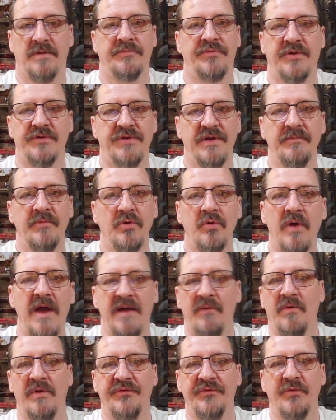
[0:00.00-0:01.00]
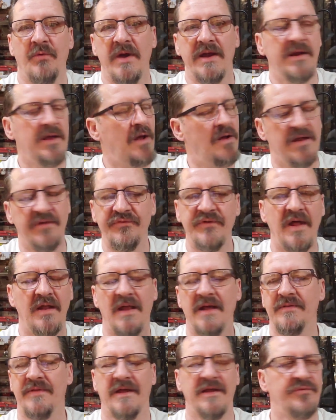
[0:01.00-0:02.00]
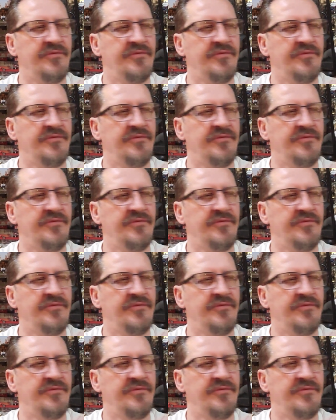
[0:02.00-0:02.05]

the Democrat was the way to go. It's not like that.